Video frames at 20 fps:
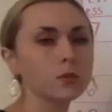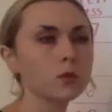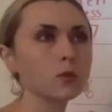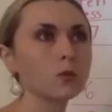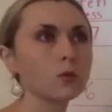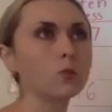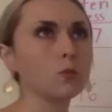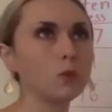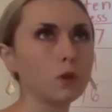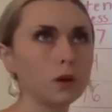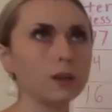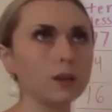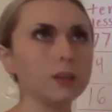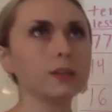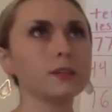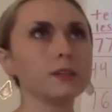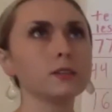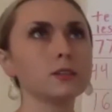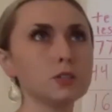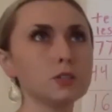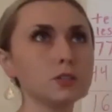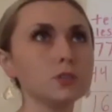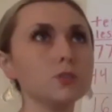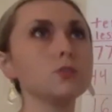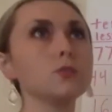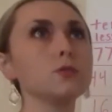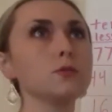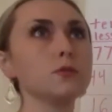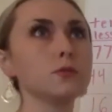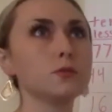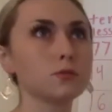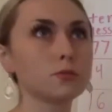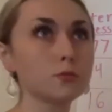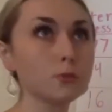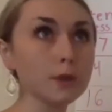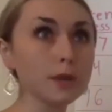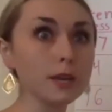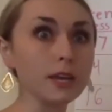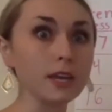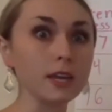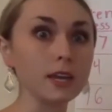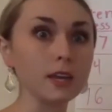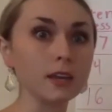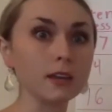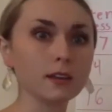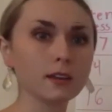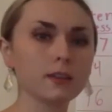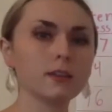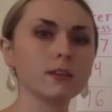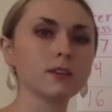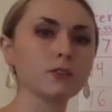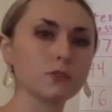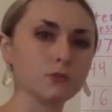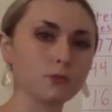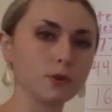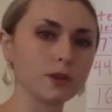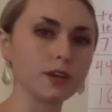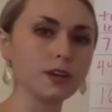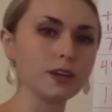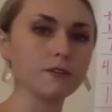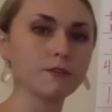1, 2, 3. 3,